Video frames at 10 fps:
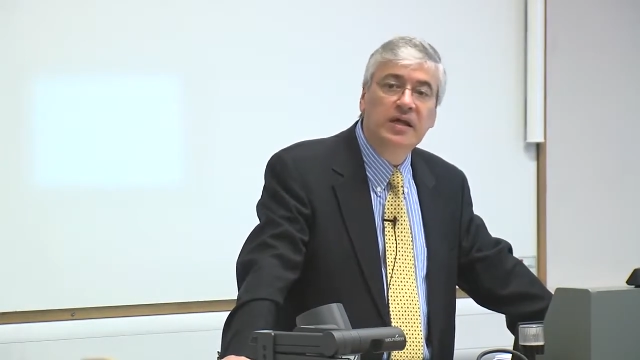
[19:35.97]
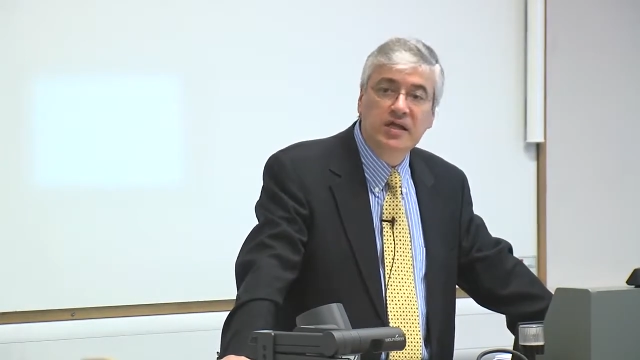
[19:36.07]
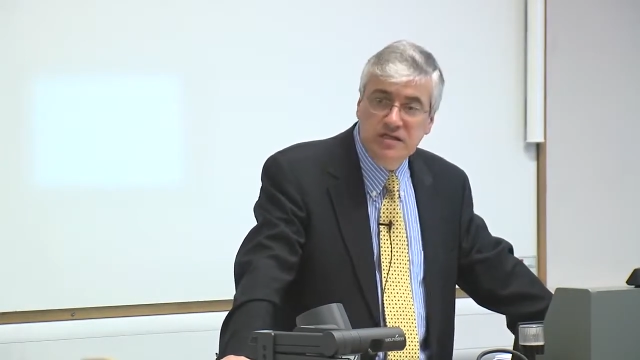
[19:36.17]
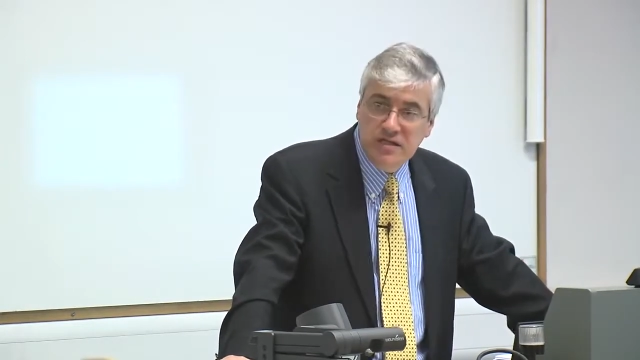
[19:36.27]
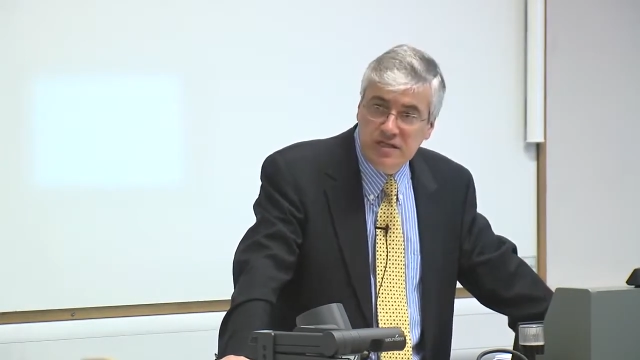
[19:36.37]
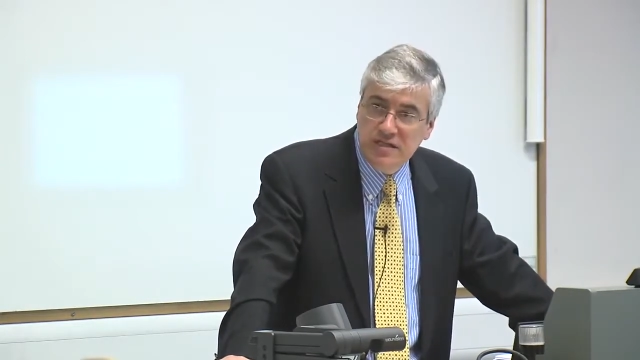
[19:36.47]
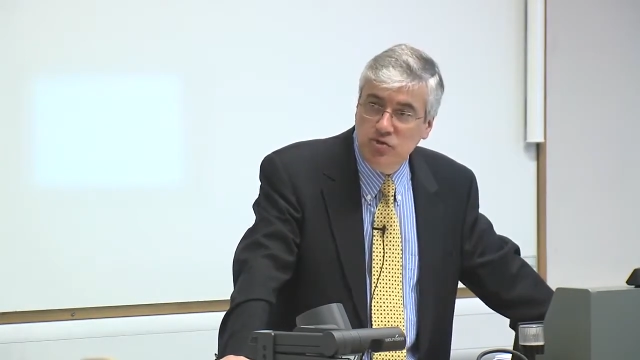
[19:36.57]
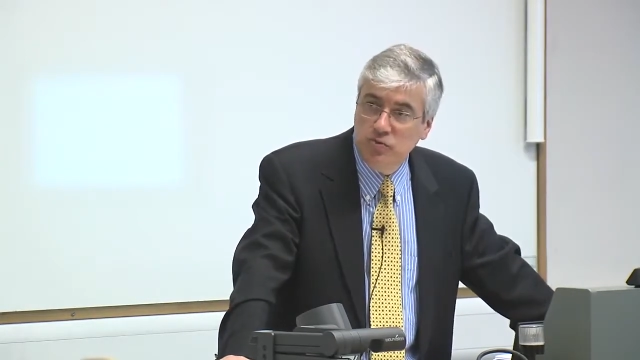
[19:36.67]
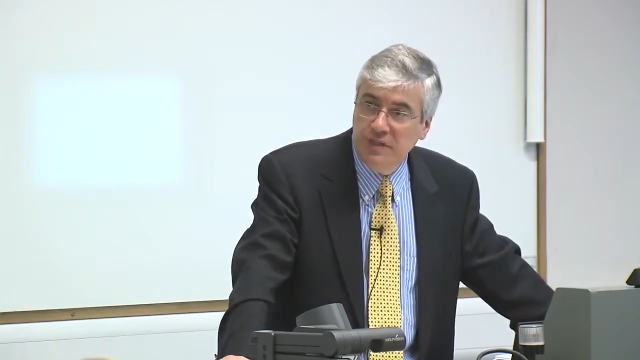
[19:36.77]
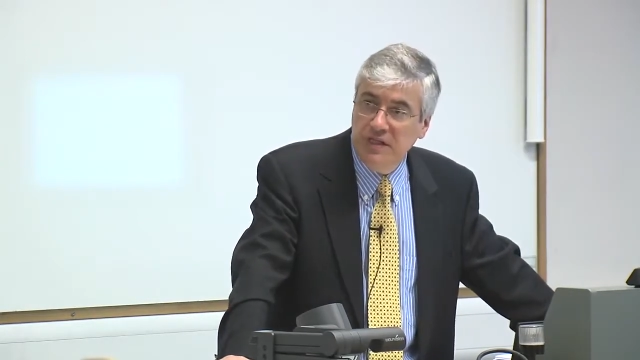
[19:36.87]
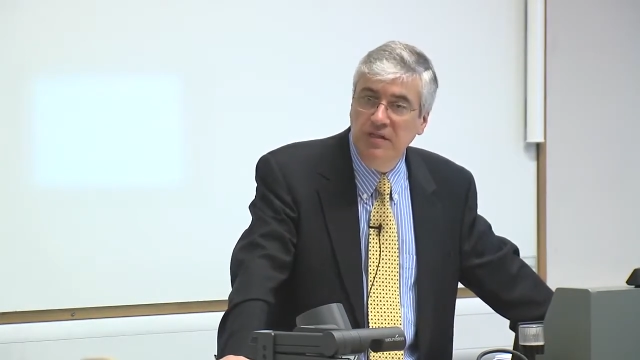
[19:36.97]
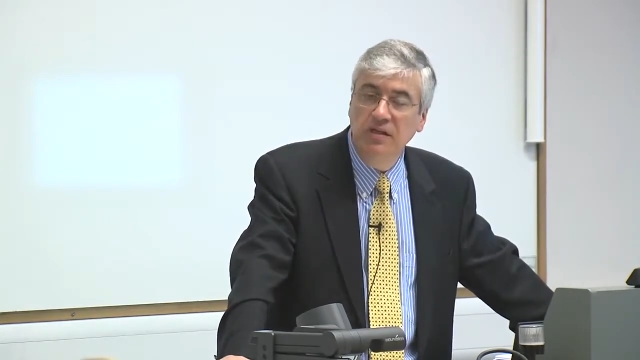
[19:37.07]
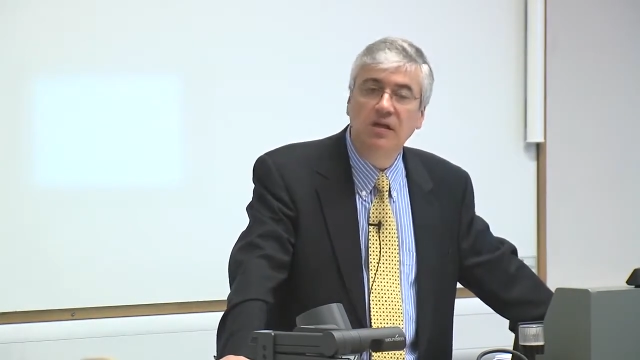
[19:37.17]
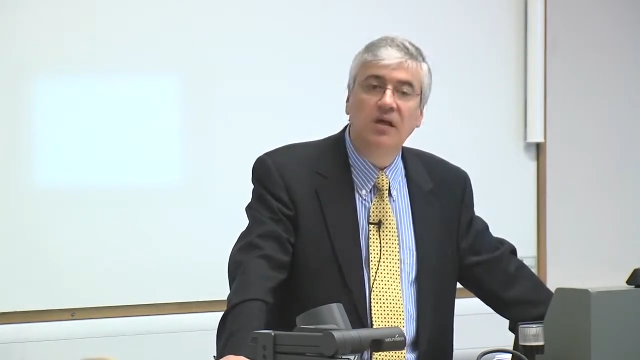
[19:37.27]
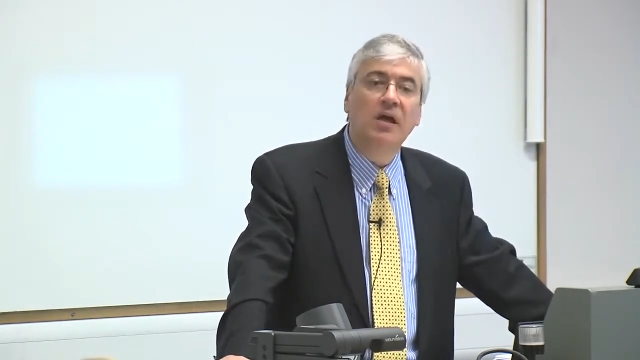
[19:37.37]
it needed to be
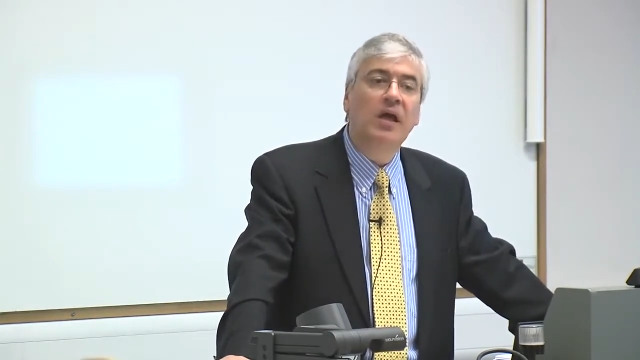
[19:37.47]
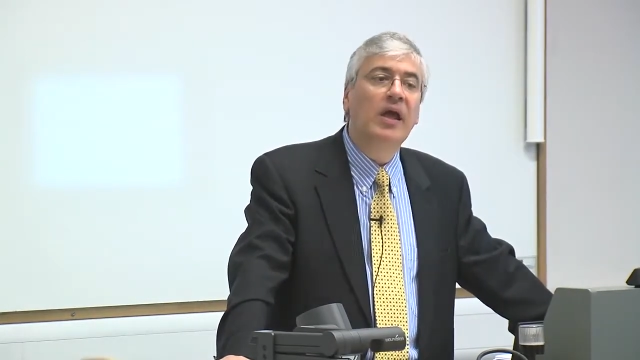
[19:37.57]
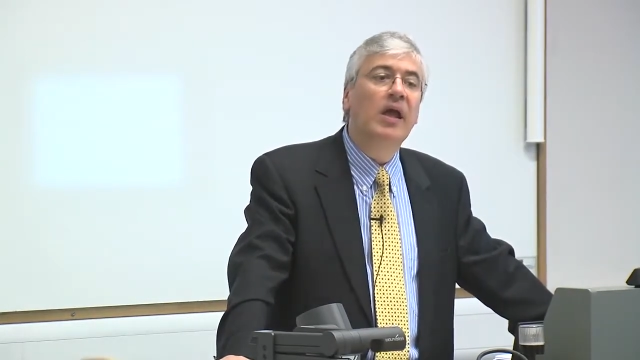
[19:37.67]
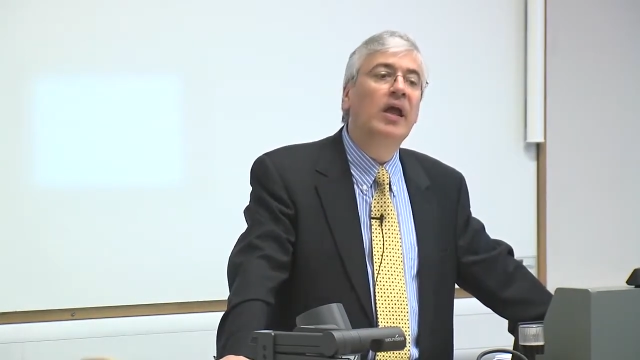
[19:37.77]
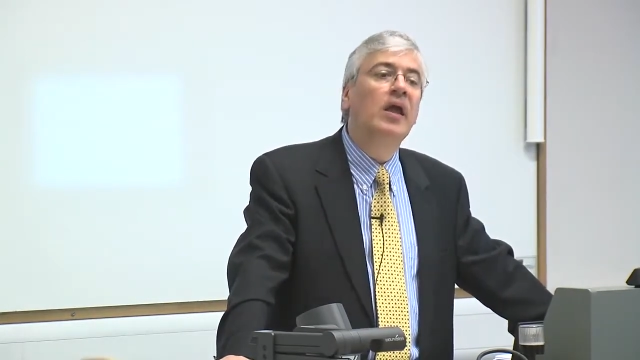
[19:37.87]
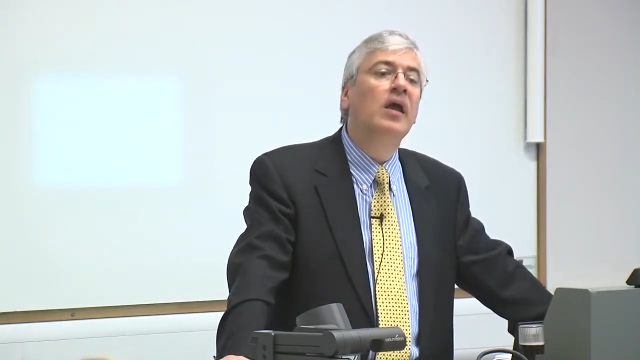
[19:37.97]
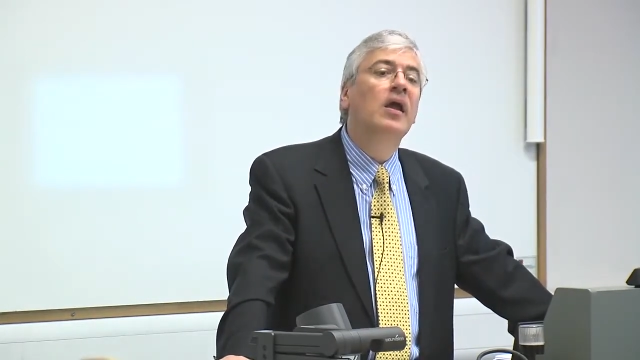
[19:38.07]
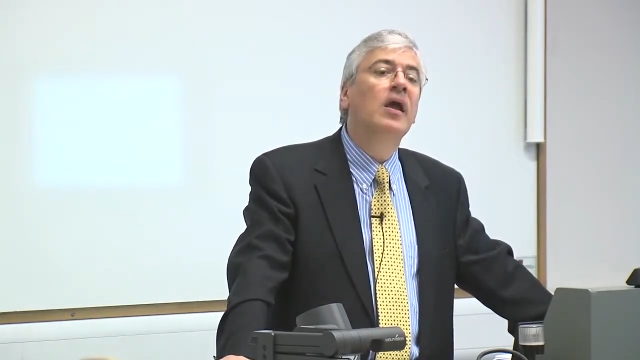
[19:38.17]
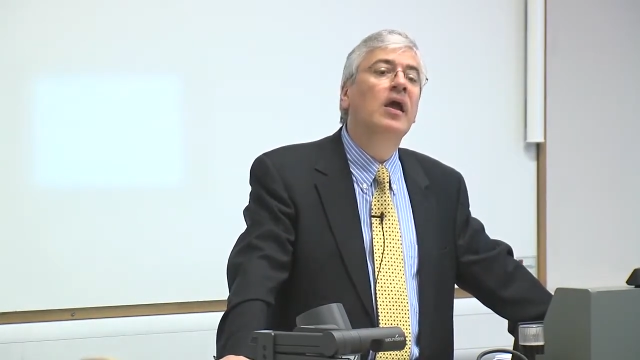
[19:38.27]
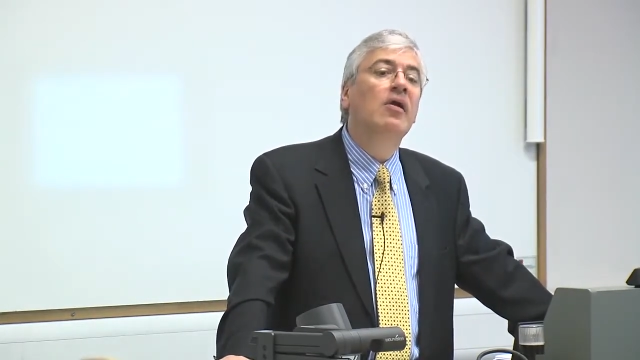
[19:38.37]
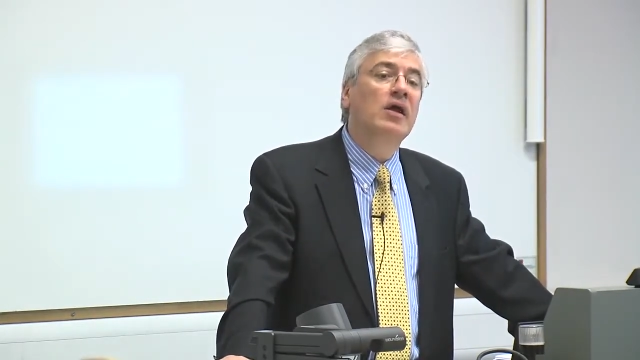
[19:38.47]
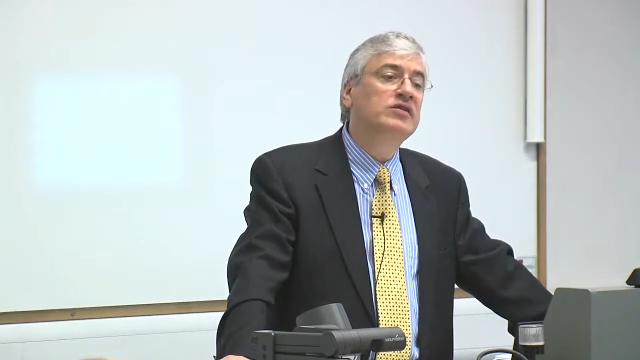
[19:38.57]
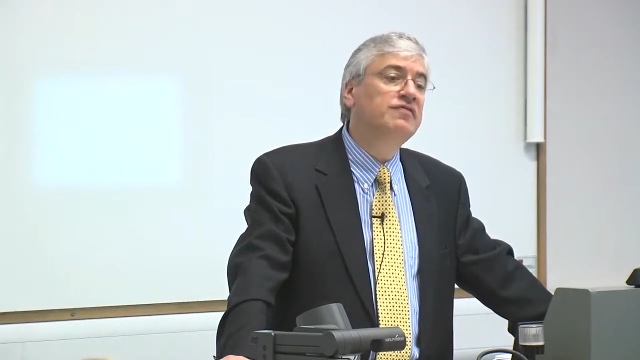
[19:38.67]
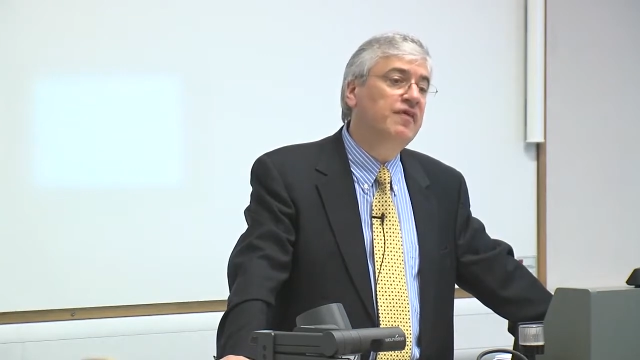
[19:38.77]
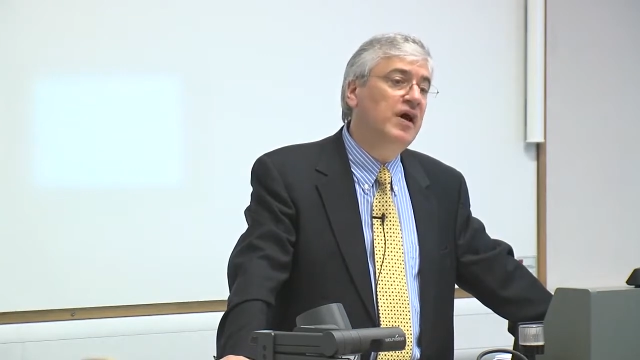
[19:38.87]

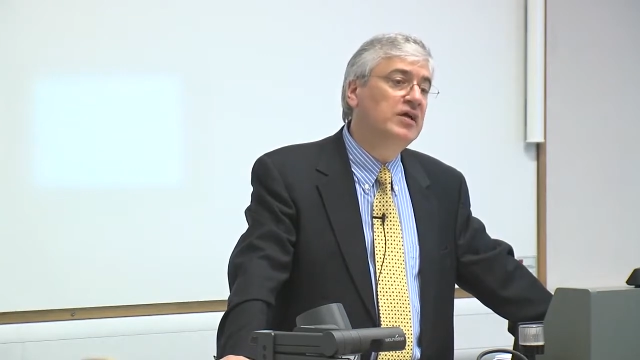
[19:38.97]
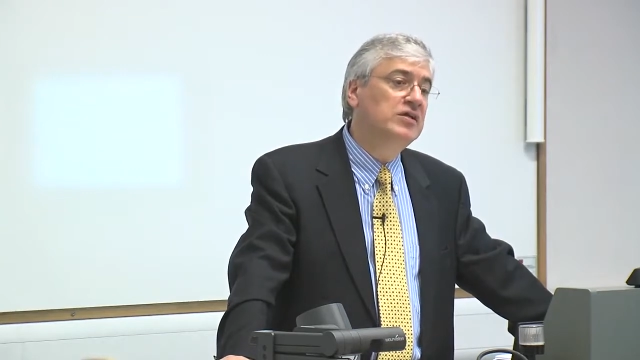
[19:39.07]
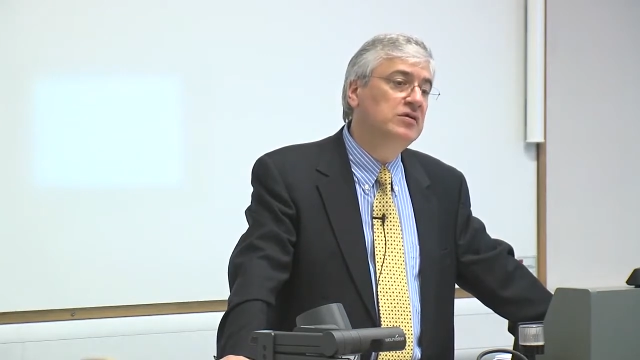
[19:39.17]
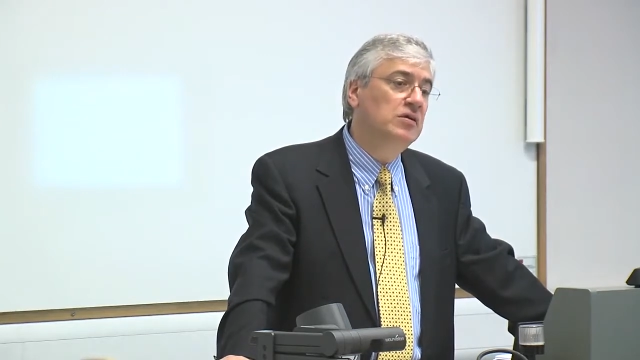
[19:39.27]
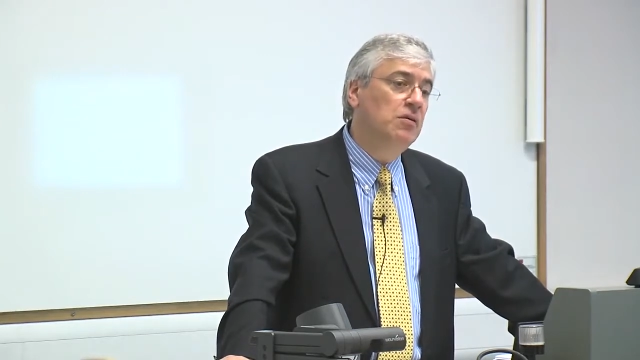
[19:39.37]
ratified